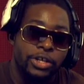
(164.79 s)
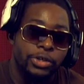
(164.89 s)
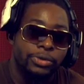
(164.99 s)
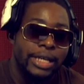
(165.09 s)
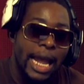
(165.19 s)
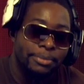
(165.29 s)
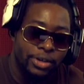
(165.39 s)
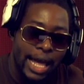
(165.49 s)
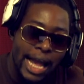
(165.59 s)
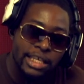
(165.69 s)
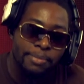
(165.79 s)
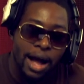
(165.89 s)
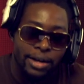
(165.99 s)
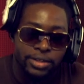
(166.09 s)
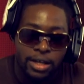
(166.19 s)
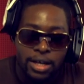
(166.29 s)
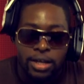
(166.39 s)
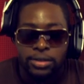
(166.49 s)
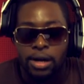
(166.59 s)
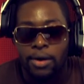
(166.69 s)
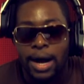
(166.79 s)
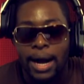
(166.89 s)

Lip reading: used games on the Xbox. So